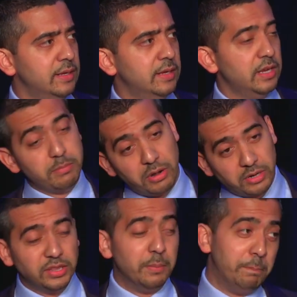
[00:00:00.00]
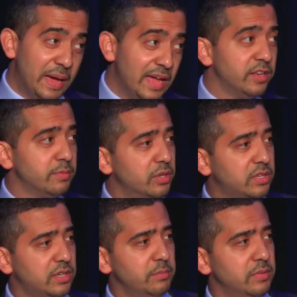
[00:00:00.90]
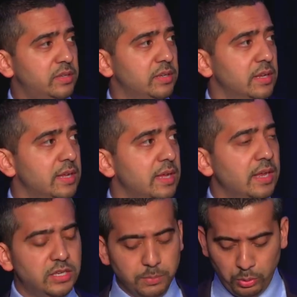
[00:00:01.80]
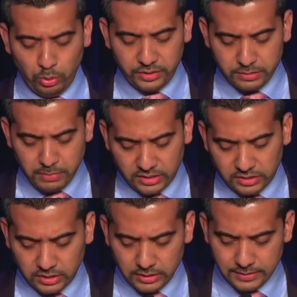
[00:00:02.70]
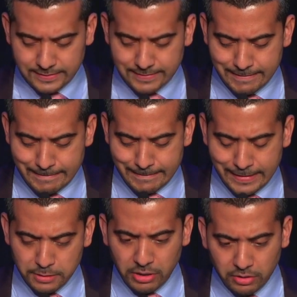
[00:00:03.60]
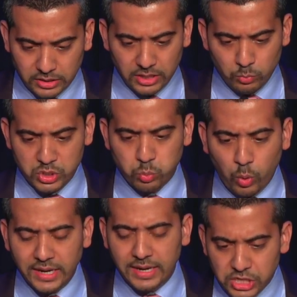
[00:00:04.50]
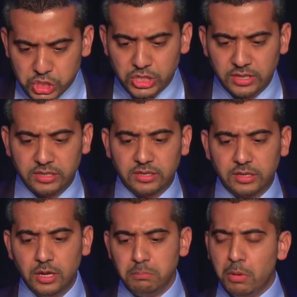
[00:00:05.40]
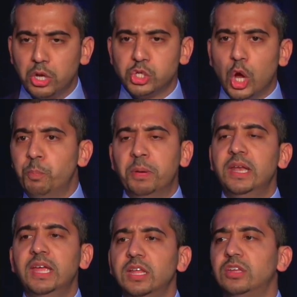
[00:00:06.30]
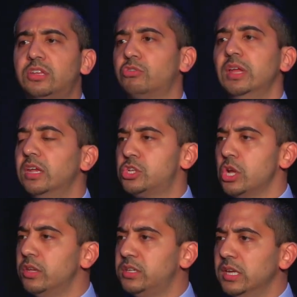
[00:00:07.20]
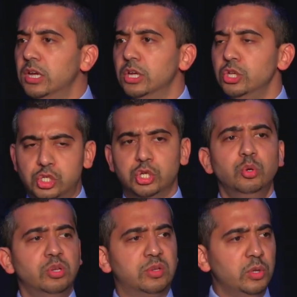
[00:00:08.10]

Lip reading: An America that bans Muslims and deports Mexicans. An America in which white nationalists march openly in the streets chanting, "Jews will